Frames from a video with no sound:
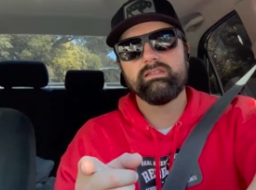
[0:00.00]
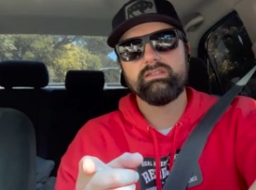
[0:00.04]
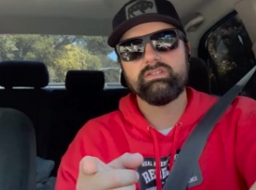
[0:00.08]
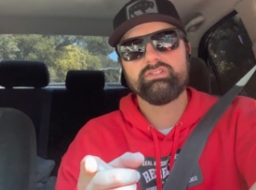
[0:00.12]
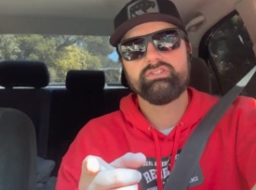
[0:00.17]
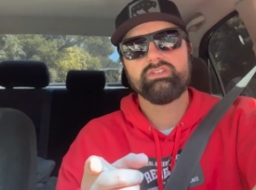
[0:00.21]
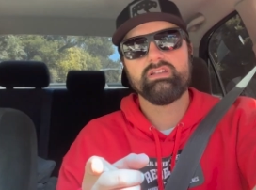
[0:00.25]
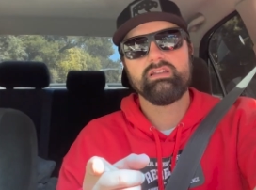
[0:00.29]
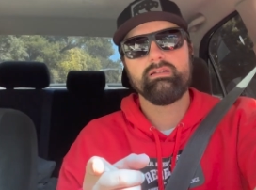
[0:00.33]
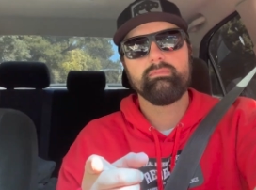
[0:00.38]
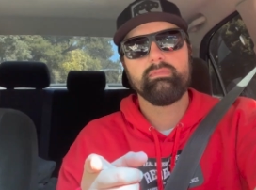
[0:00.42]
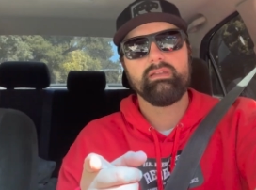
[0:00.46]
at the
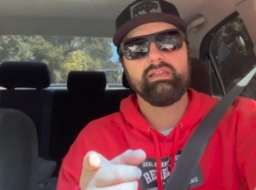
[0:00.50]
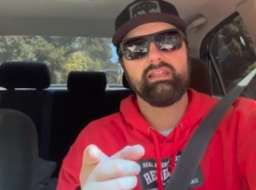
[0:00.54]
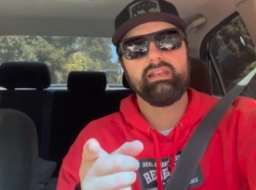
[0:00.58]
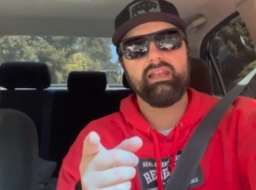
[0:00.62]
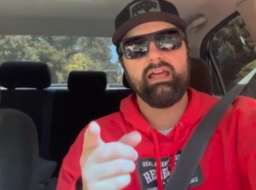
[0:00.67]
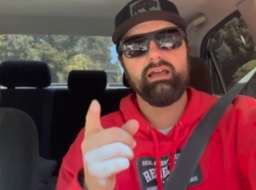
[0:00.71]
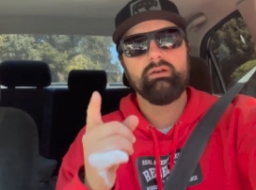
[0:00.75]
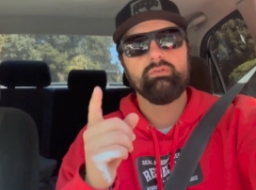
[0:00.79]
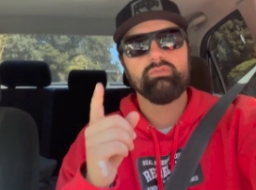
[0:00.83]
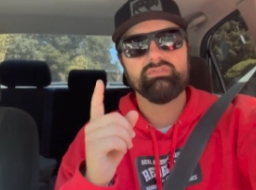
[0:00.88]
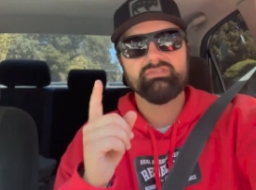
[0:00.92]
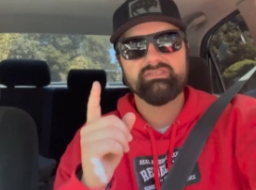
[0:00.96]
gym, and
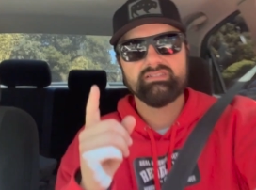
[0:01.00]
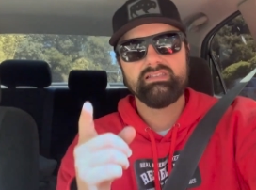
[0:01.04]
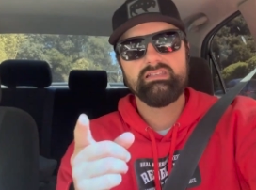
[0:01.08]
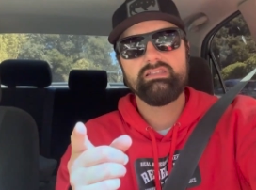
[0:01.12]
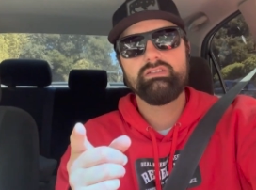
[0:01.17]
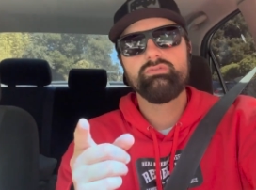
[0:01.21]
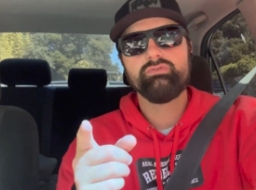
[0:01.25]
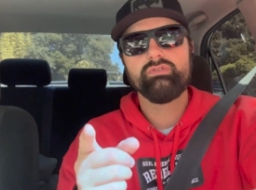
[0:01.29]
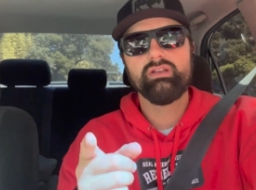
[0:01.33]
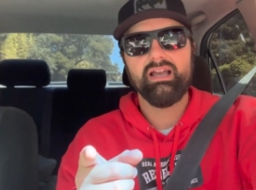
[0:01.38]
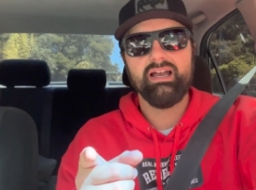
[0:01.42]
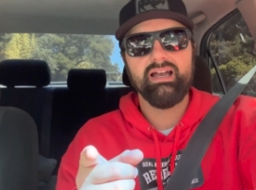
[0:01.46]
I will see
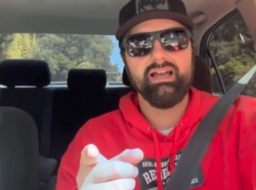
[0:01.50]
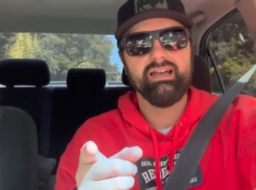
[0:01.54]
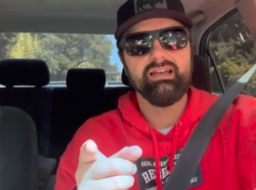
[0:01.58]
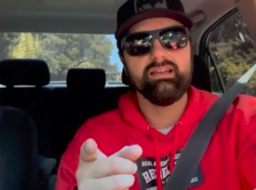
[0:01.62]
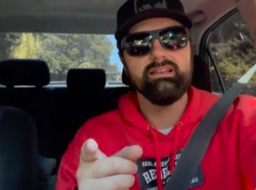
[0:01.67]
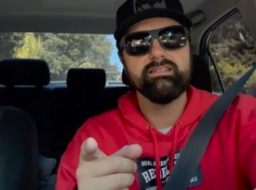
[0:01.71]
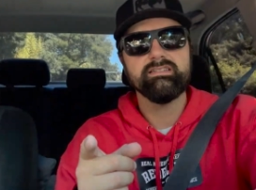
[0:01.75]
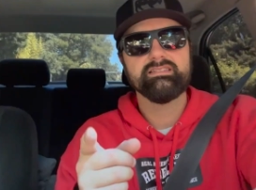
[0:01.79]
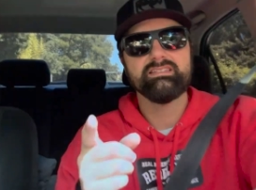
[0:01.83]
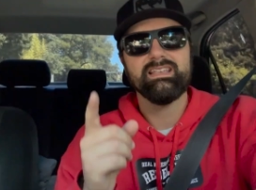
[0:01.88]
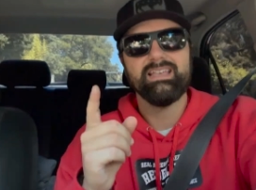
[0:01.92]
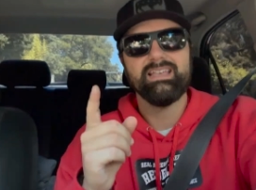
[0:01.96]
you guys